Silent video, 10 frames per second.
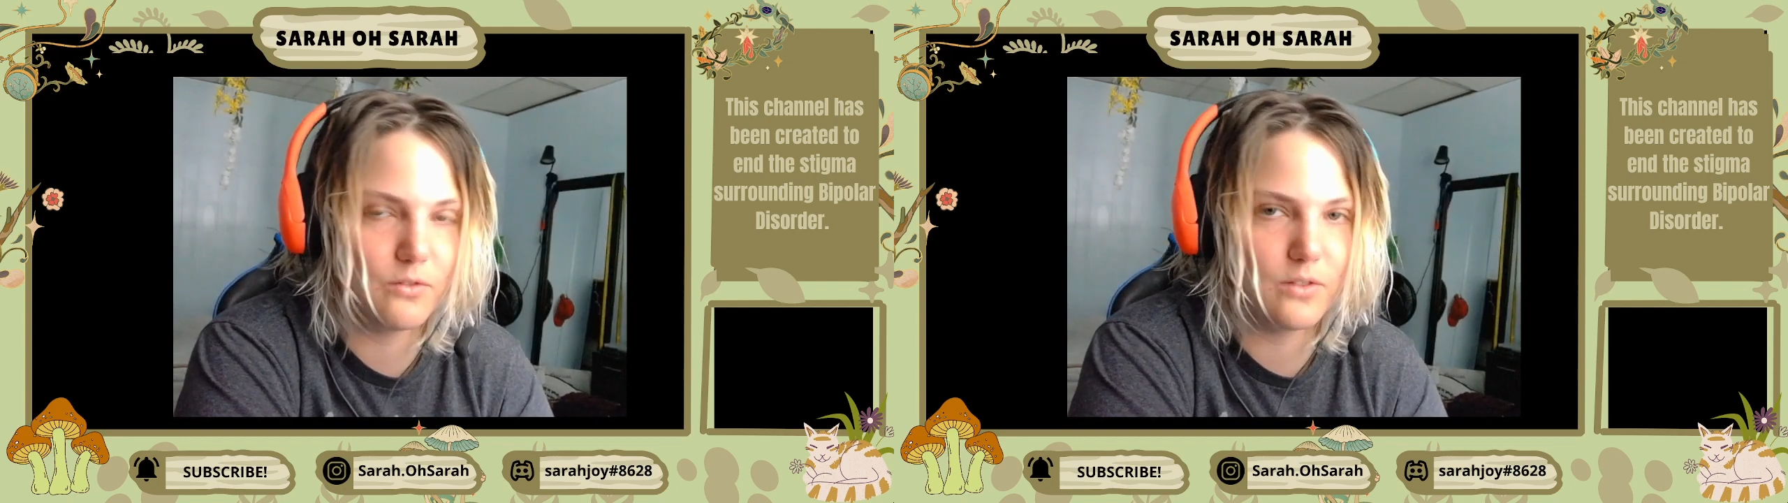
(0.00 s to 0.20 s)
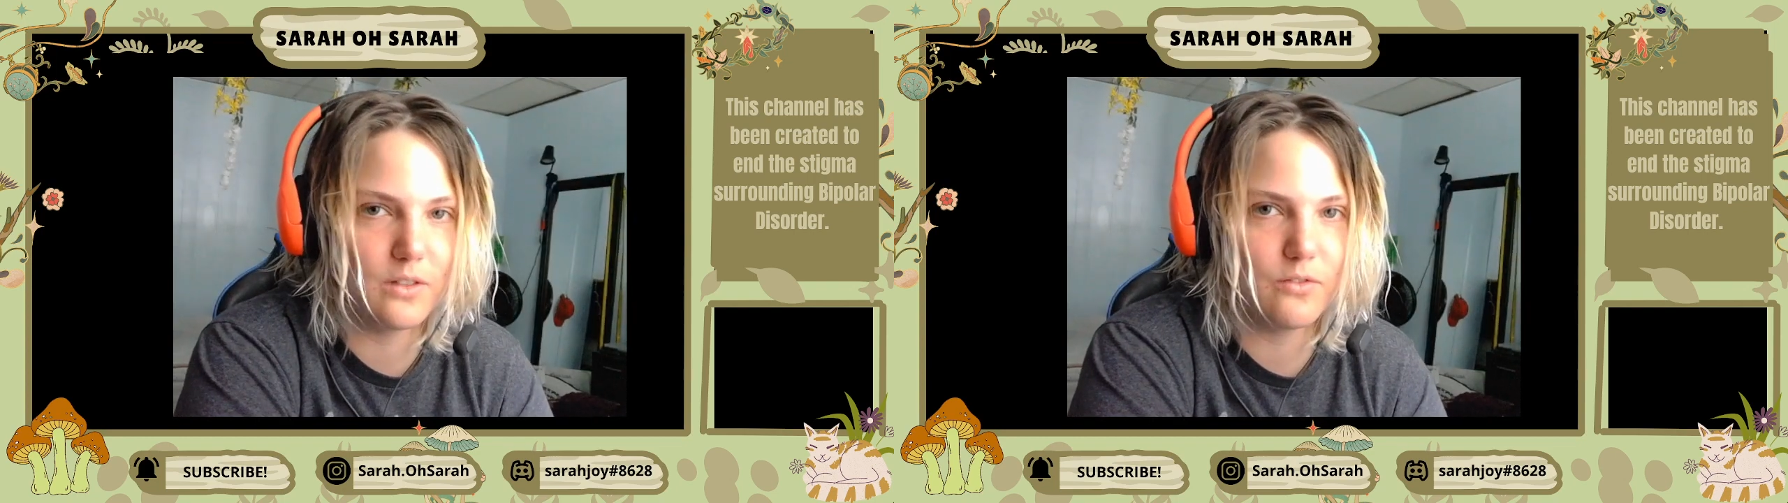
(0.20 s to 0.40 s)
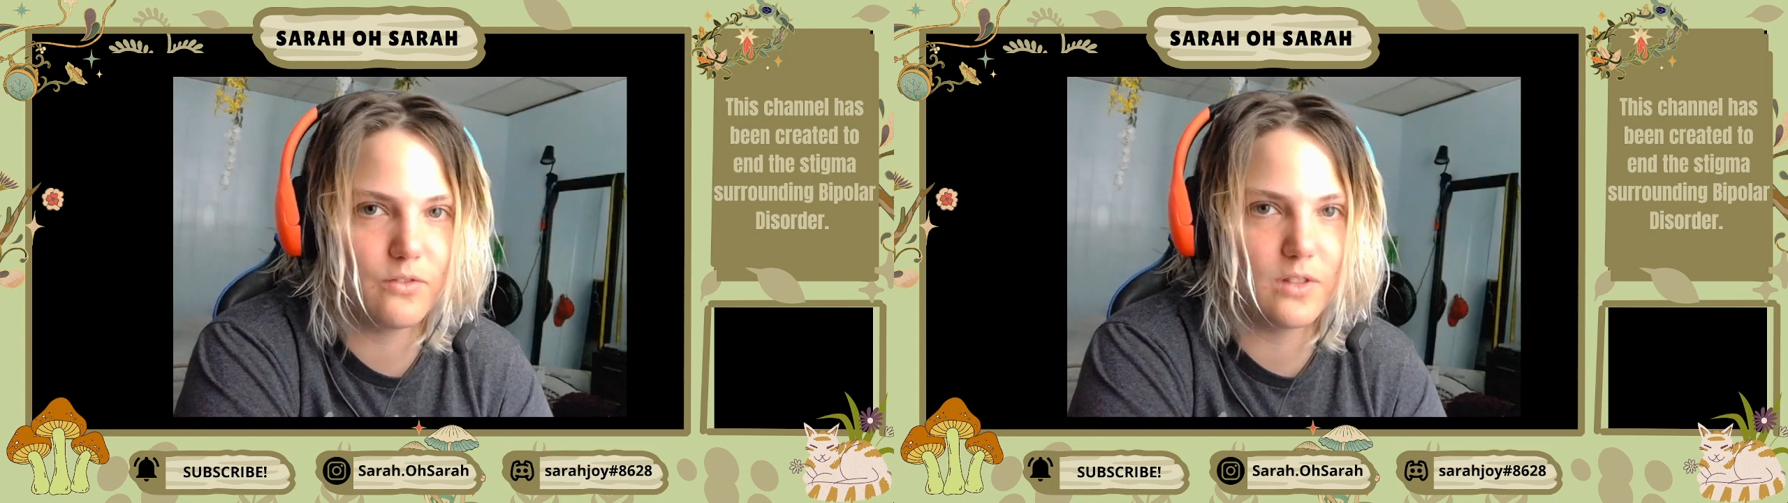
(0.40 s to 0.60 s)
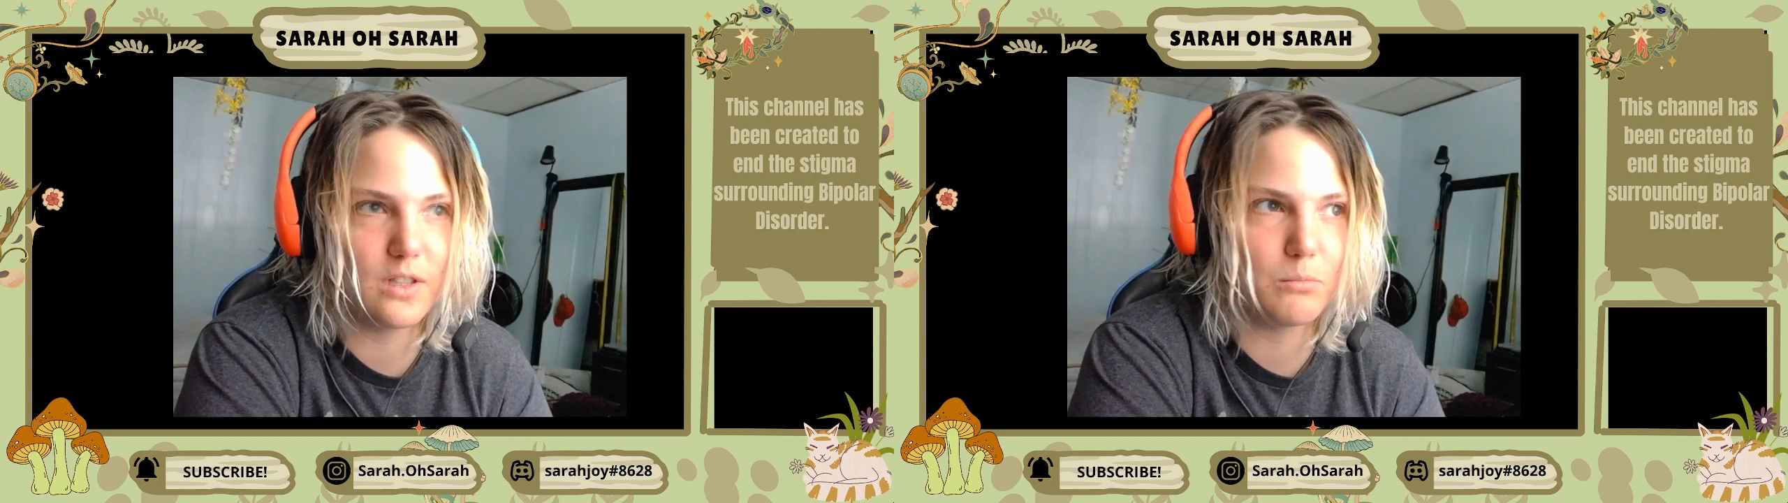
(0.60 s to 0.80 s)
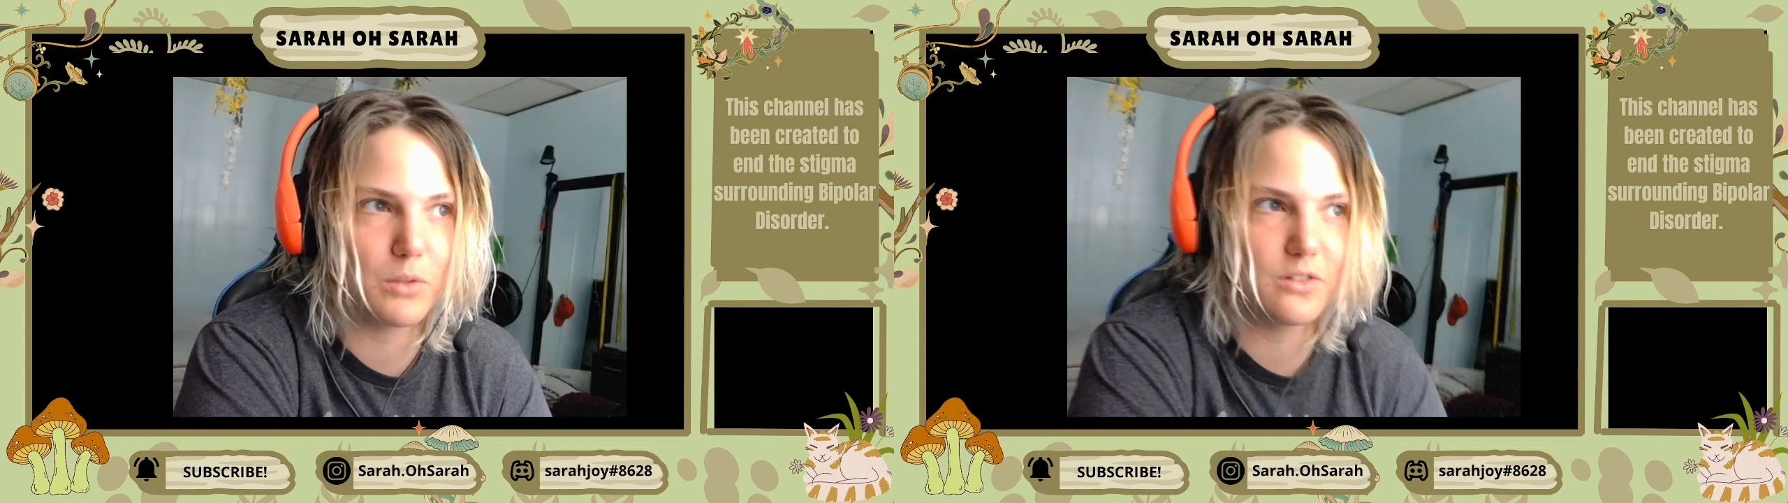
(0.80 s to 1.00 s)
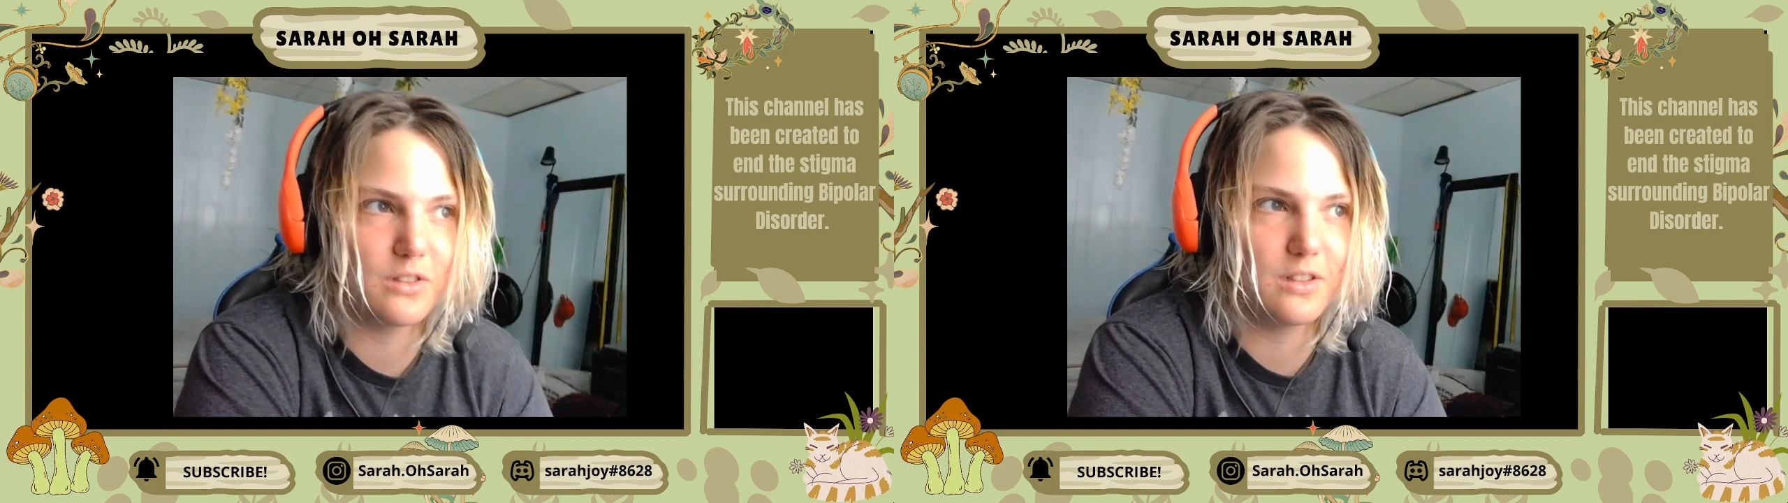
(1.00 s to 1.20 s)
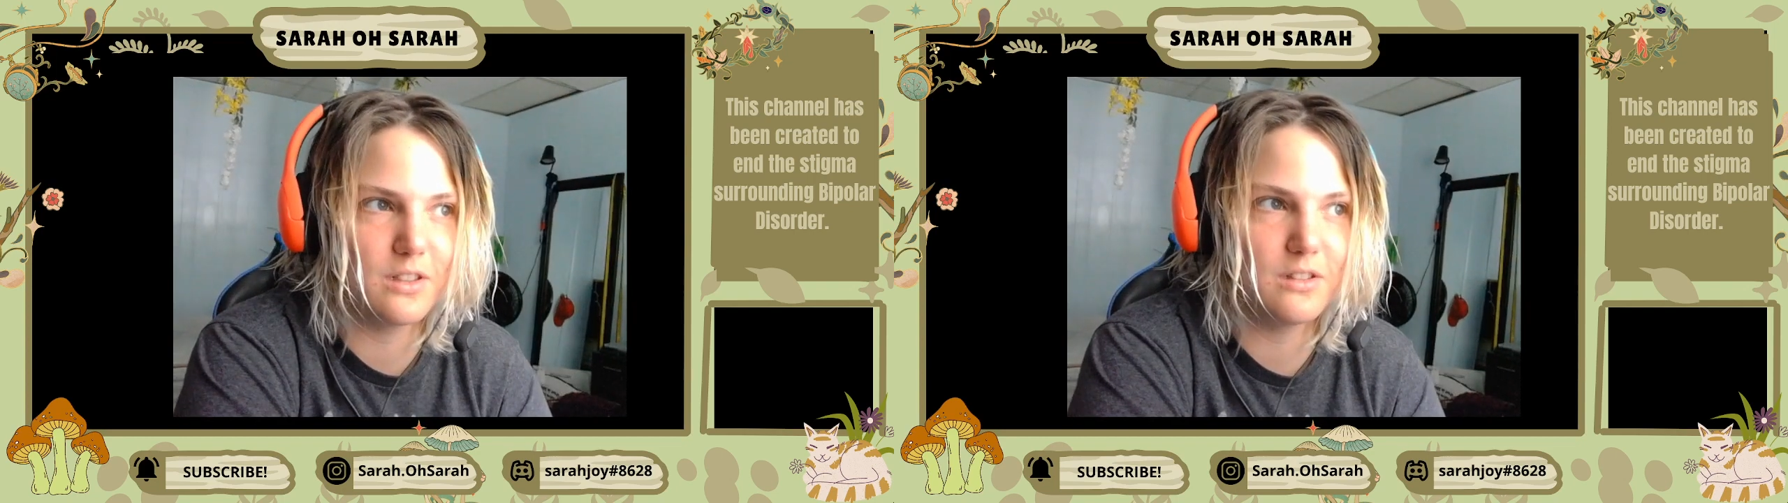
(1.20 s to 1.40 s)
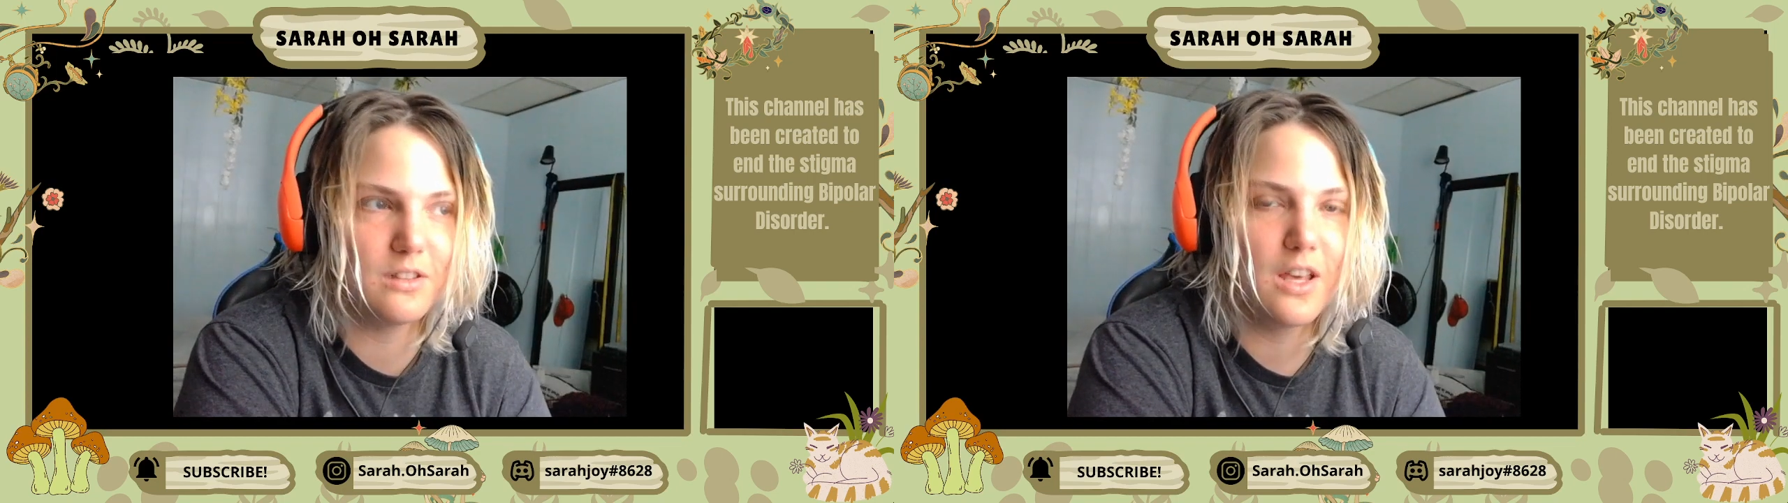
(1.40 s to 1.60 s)
if this person
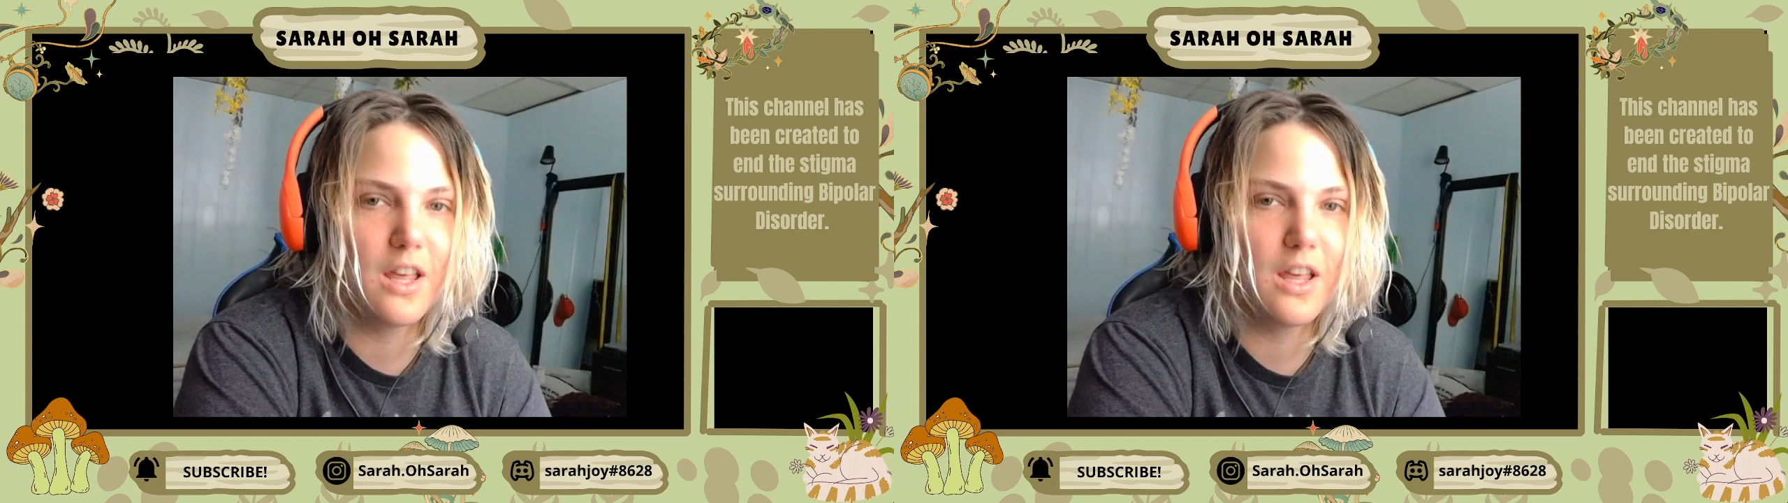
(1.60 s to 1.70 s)
is,